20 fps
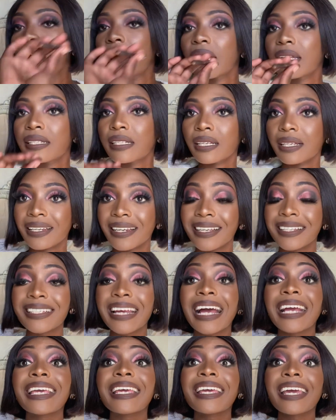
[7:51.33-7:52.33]

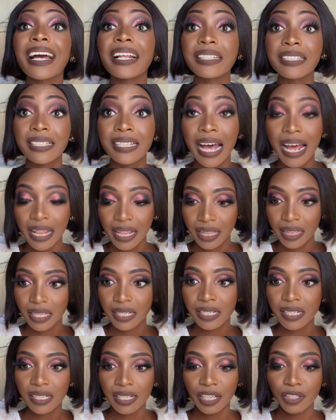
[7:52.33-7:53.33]
Signuture. This
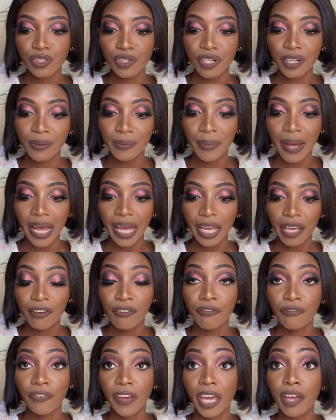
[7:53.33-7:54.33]
is actually my
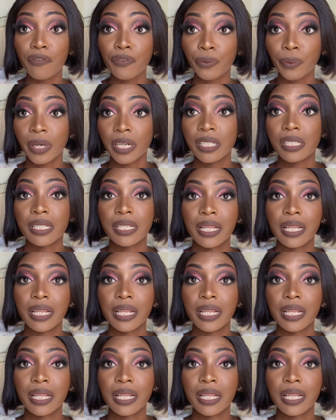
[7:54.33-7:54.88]
favorite.